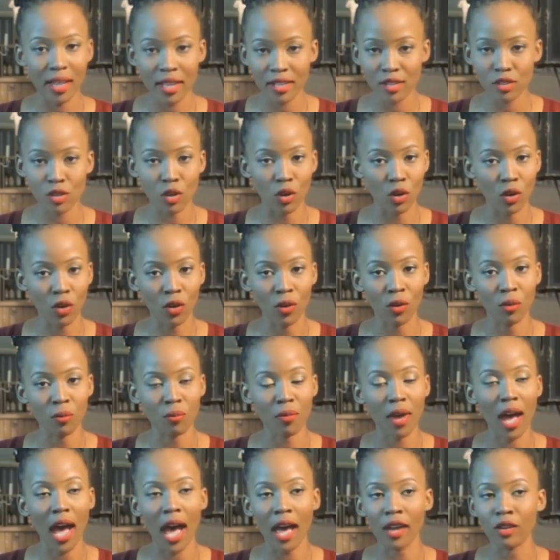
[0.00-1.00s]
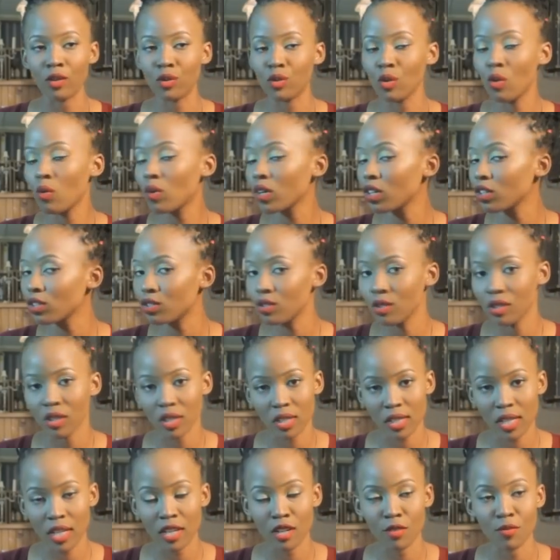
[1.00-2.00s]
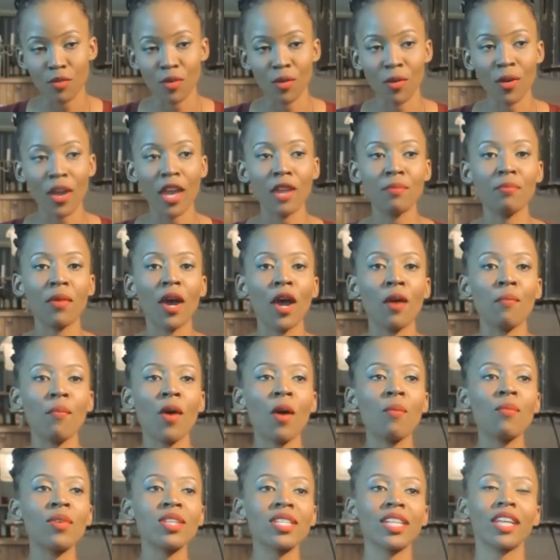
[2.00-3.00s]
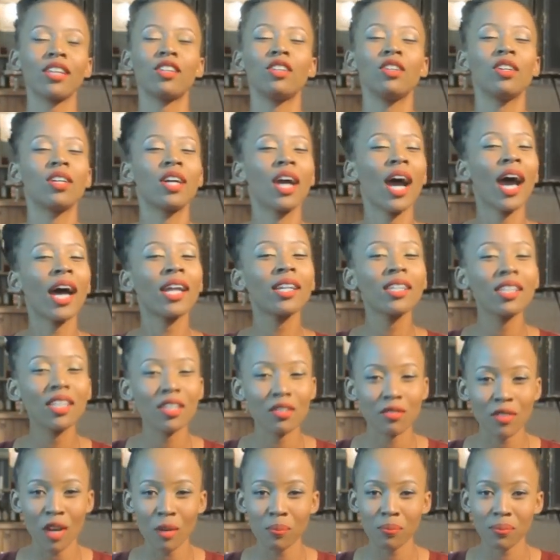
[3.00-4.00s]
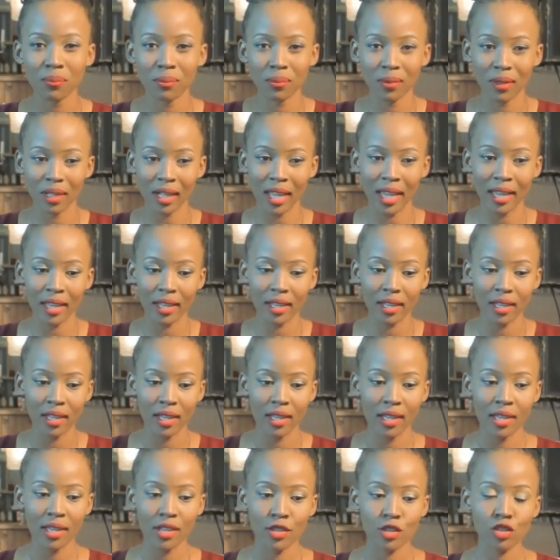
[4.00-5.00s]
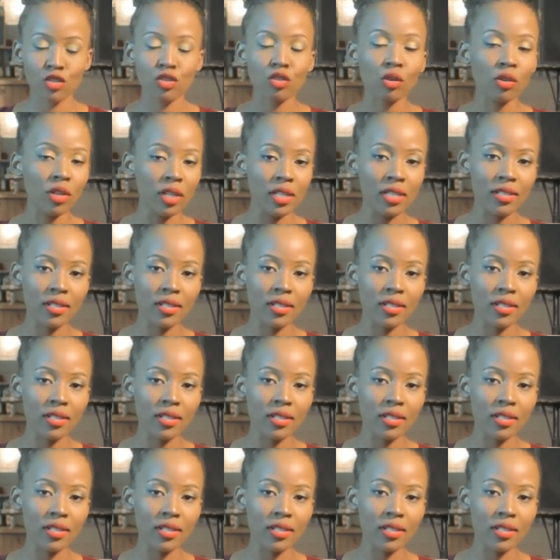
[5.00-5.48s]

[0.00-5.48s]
Let's go home. I don't want to do this anymore. And my mom was like, you can't give up like so